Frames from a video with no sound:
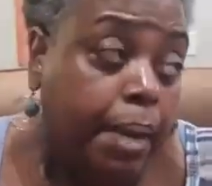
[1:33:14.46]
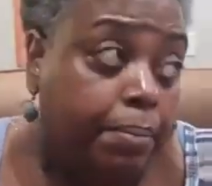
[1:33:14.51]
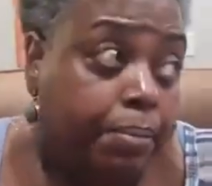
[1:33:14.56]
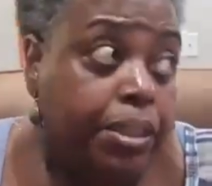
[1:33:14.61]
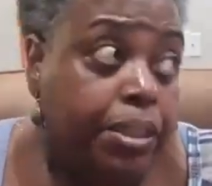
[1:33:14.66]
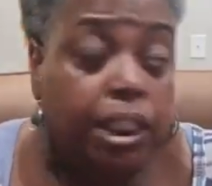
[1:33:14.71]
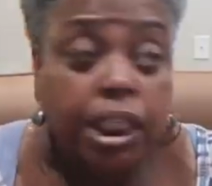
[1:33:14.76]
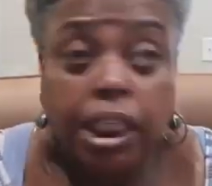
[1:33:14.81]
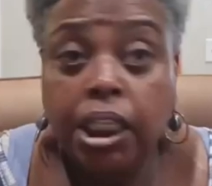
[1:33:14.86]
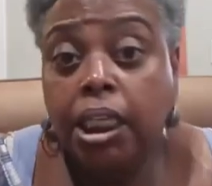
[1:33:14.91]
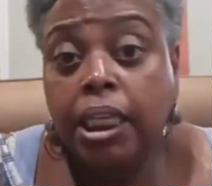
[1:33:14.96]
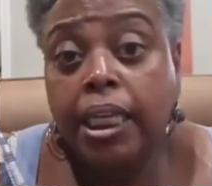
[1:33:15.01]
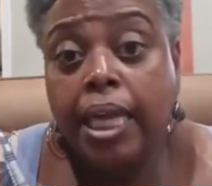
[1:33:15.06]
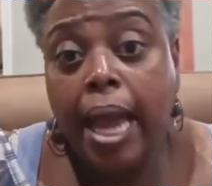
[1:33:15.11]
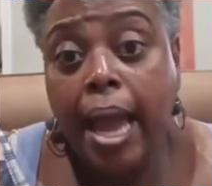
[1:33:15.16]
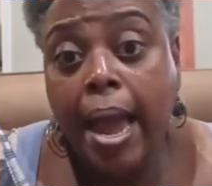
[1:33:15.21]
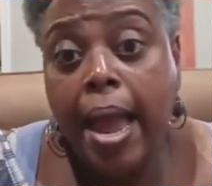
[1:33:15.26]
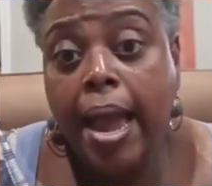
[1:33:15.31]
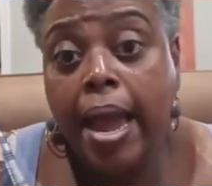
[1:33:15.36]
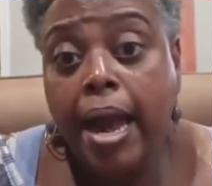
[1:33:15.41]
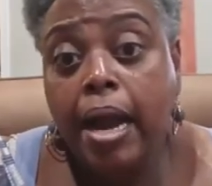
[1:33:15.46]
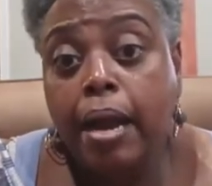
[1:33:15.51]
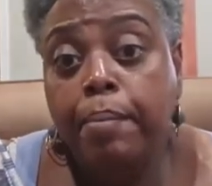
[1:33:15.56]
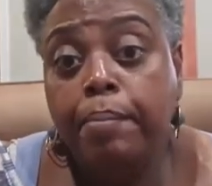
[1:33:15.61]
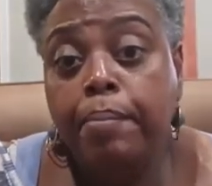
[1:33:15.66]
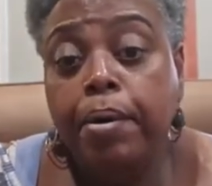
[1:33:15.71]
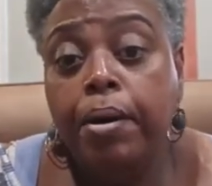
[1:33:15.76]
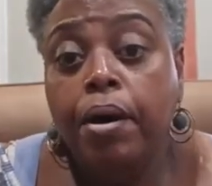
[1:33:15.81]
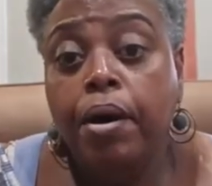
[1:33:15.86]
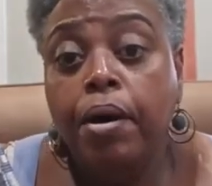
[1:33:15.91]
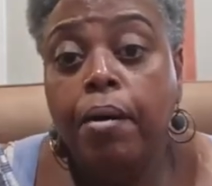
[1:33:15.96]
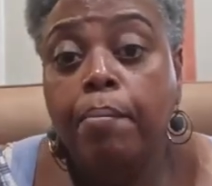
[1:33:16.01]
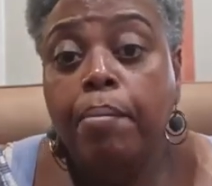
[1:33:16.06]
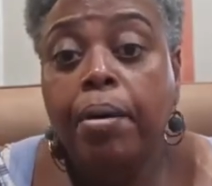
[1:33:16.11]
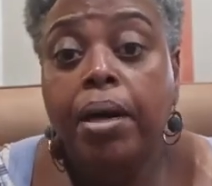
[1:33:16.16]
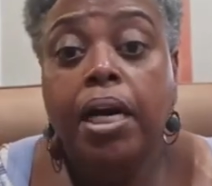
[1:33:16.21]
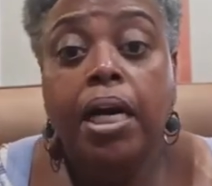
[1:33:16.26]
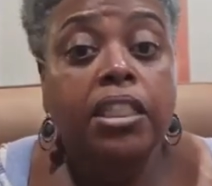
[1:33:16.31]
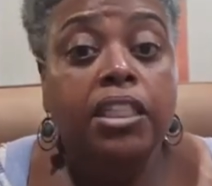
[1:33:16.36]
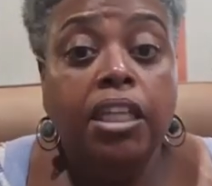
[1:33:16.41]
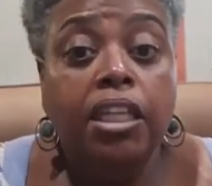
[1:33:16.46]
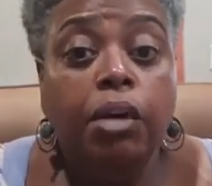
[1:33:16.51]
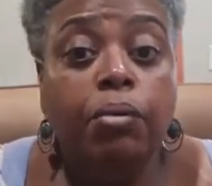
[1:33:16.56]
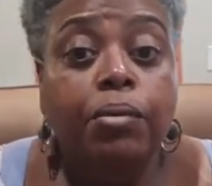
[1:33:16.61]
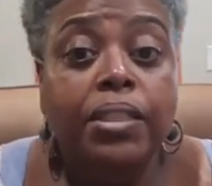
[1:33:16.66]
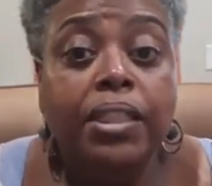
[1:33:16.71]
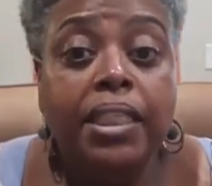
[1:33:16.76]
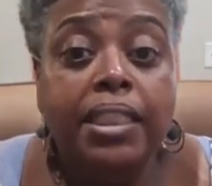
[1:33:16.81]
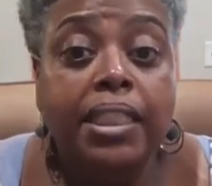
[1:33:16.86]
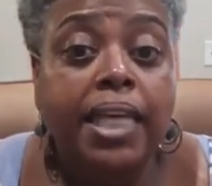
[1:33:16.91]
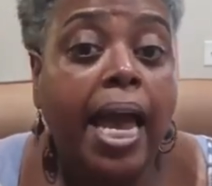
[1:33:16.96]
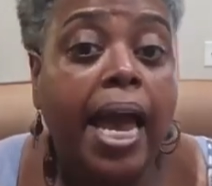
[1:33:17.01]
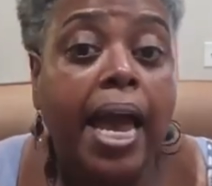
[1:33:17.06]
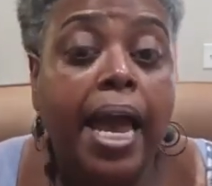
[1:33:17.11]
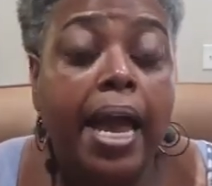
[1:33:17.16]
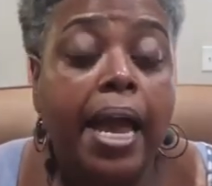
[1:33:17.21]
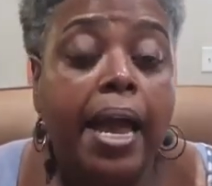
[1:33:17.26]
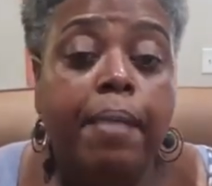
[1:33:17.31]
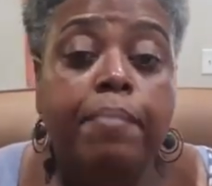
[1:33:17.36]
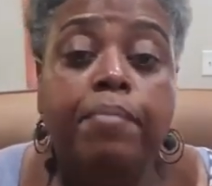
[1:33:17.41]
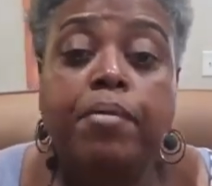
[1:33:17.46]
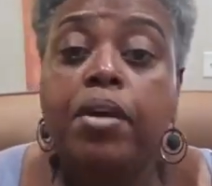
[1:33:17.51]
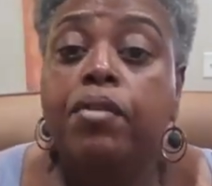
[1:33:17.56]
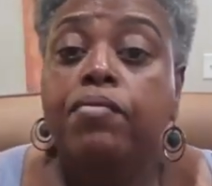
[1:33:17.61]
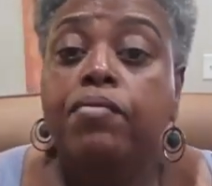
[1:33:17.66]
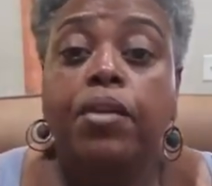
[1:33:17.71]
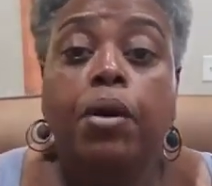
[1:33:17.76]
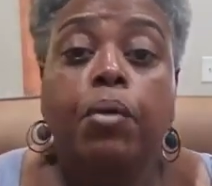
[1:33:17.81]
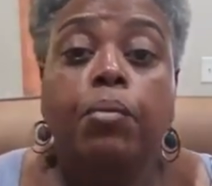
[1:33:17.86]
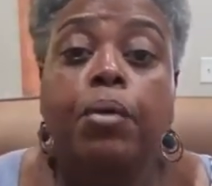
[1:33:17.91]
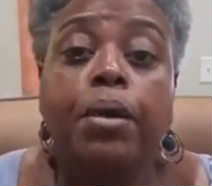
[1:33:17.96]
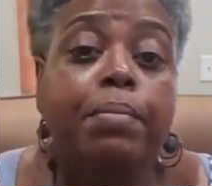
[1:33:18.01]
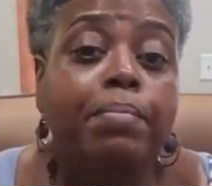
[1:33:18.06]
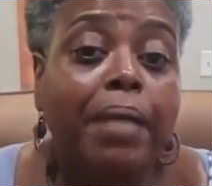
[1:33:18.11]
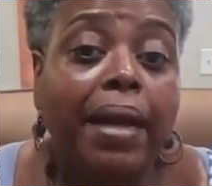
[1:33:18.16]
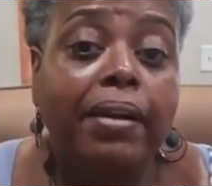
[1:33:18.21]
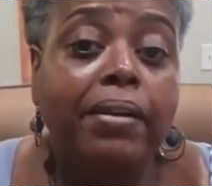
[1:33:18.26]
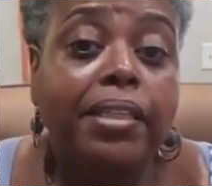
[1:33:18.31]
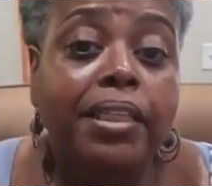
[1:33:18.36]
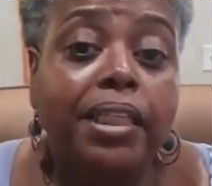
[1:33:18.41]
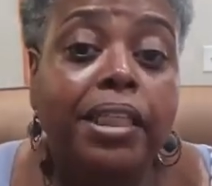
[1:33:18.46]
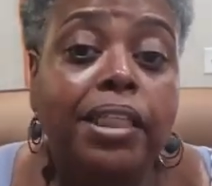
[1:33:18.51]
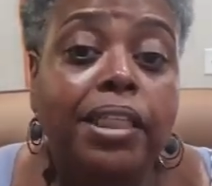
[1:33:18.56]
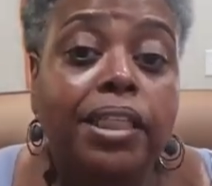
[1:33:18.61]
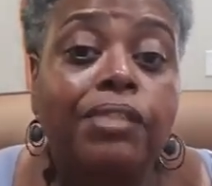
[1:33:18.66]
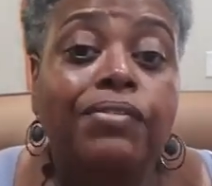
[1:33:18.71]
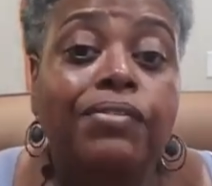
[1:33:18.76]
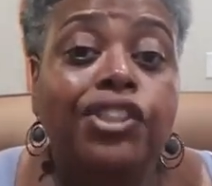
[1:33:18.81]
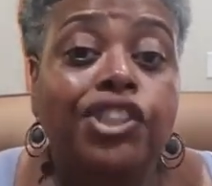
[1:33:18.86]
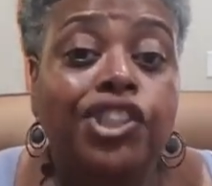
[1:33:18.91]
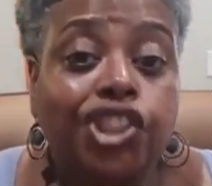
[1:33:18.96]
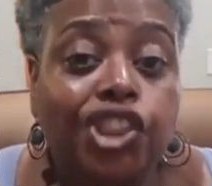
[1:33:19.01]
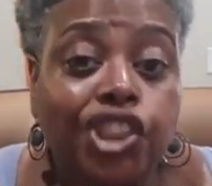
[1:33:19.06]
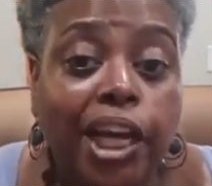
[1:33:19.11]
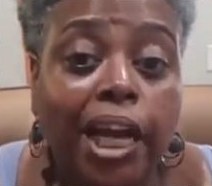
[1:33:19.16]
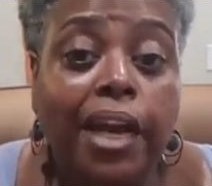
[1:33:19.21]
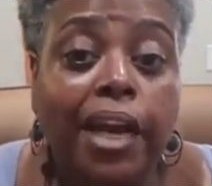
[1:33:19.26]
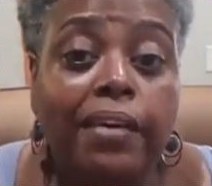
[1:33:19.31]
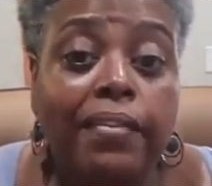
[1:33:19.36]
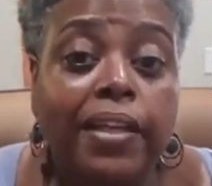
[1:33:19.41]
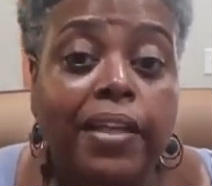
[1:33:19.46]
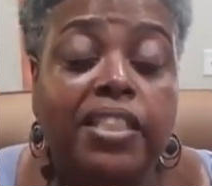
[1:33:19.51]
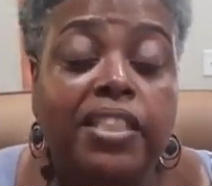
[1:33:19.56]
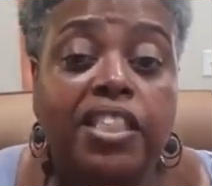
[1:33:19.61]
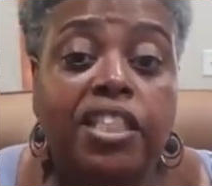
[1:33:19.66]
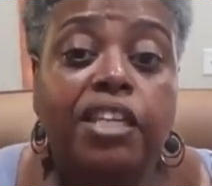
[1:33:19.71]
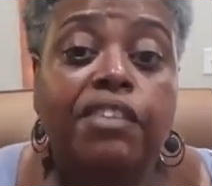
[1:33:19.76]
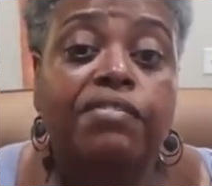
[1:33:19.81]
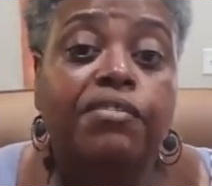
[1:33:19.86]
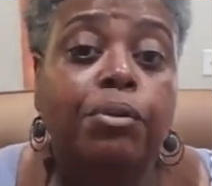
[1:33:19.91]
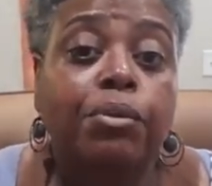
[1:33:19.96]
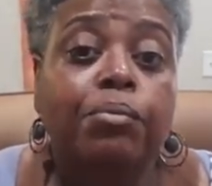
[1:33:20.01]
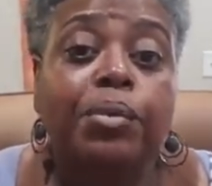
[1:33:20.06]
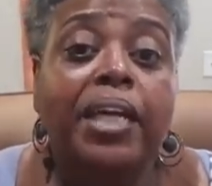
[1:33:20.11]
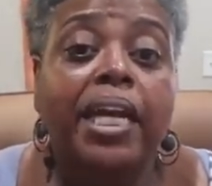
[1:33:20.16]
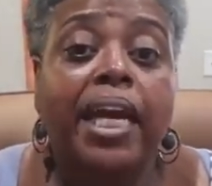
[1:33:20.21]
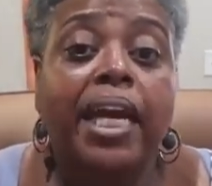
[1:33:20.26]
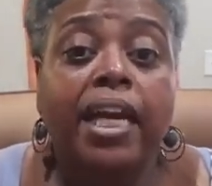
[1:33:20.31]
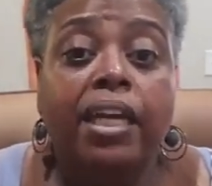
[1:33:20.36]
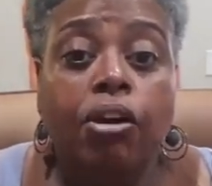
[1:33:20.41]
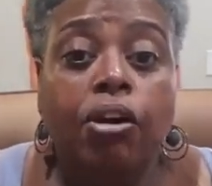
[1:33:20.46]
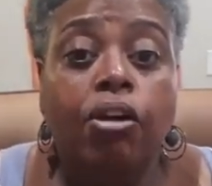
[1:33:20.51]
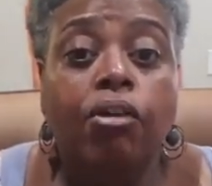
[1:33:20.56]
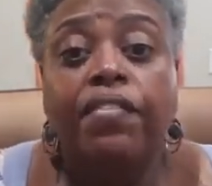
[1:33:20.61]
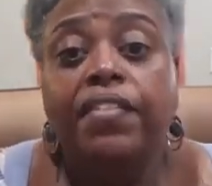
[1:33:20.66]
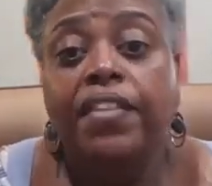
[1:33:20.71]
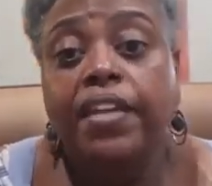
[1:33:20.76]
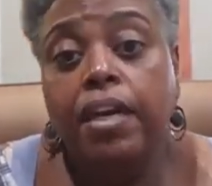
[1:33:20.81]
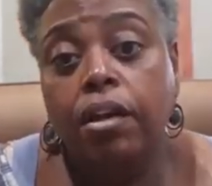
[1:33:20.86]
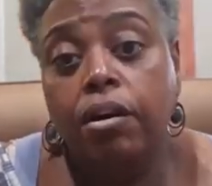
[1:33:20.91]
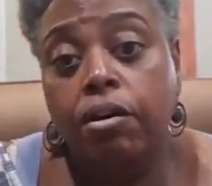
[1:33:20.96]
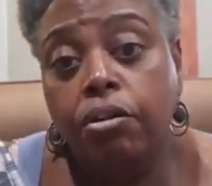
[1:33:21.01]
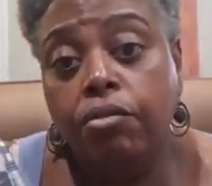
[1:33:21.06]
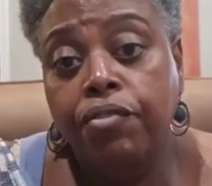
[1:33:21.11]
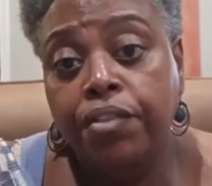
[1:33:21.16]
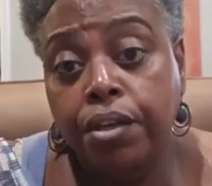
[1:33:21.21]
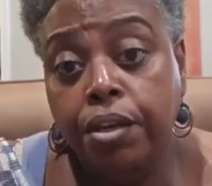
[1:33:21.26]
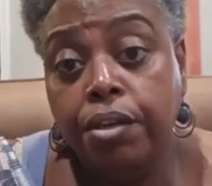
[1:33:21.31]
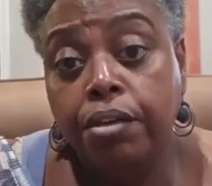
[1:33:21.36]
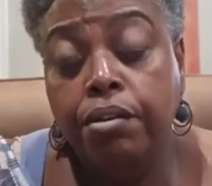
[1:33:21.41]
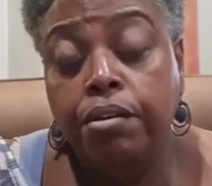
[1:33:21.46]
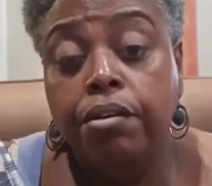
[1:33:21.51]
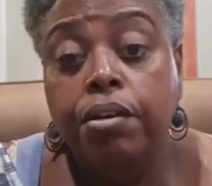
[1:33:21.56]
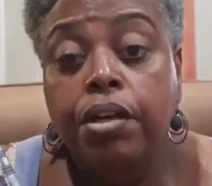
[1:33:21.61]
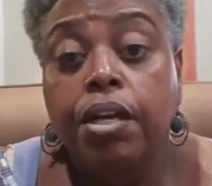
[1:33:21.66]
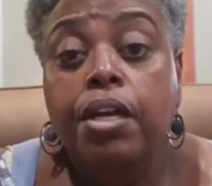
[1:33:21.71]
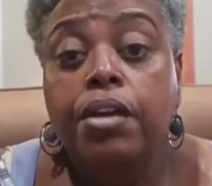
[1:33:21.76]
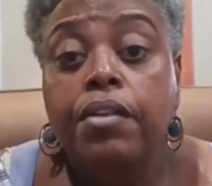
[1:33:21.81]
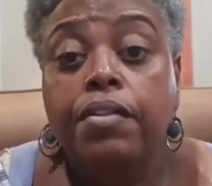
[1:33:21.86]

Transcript: particular app. Because there was a time that we barely could even share the stuff that we had over here.